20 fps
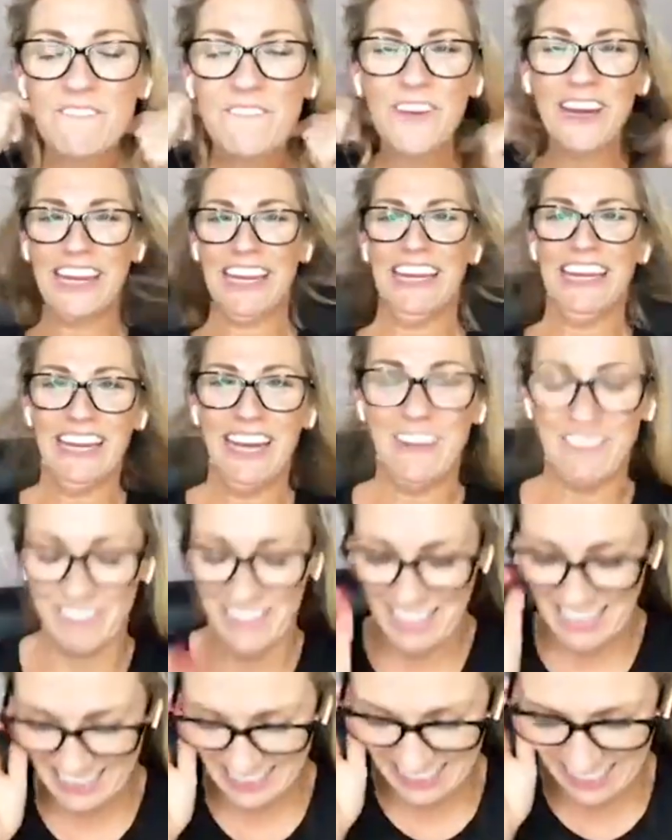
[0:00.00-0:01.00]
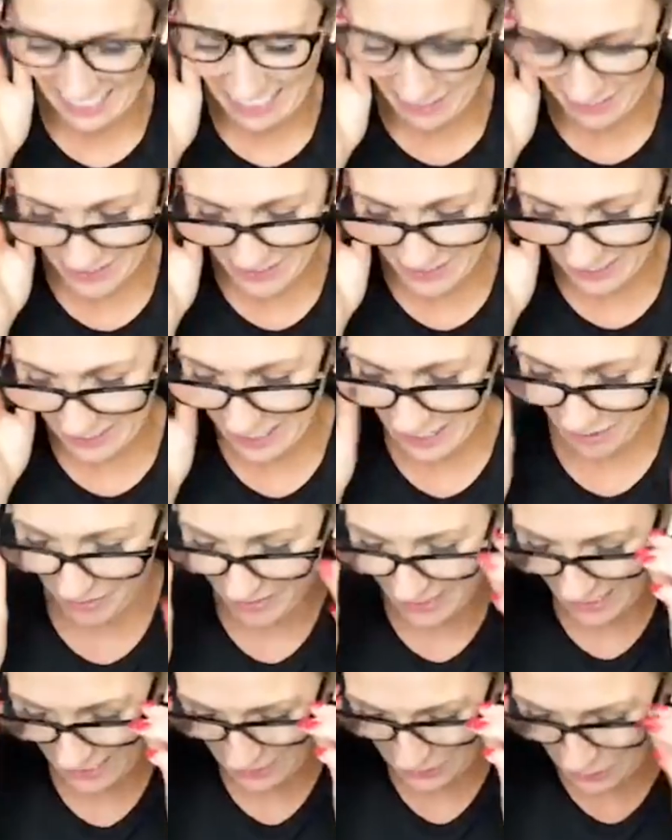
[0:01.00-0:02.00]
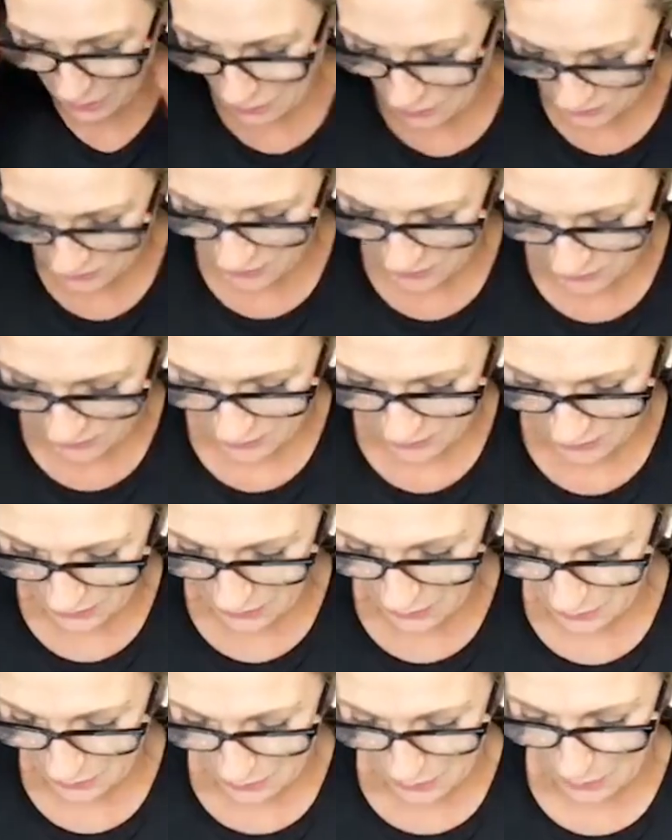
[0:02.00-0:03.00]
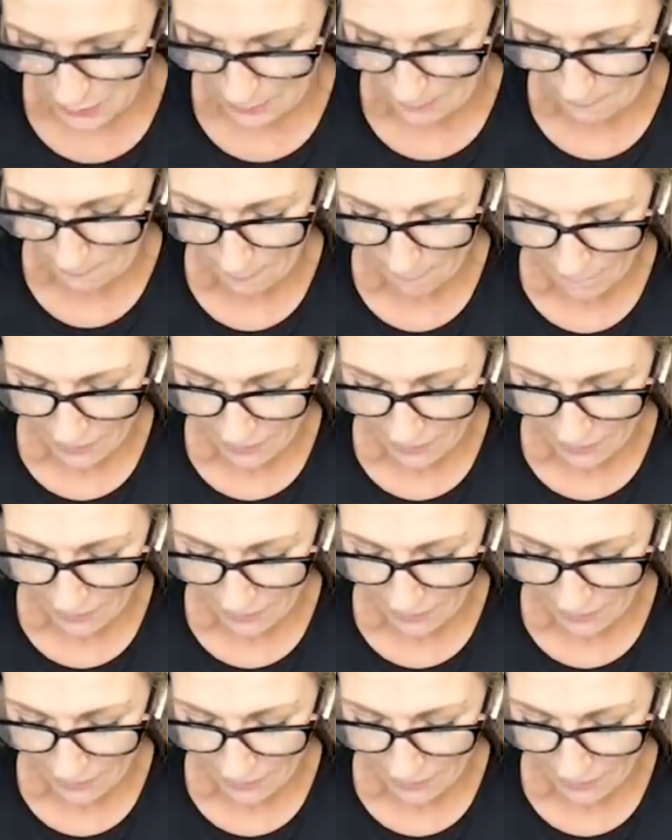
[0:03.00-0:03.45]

Freaking love these. I absolutely love these. Good, good, good, good, good.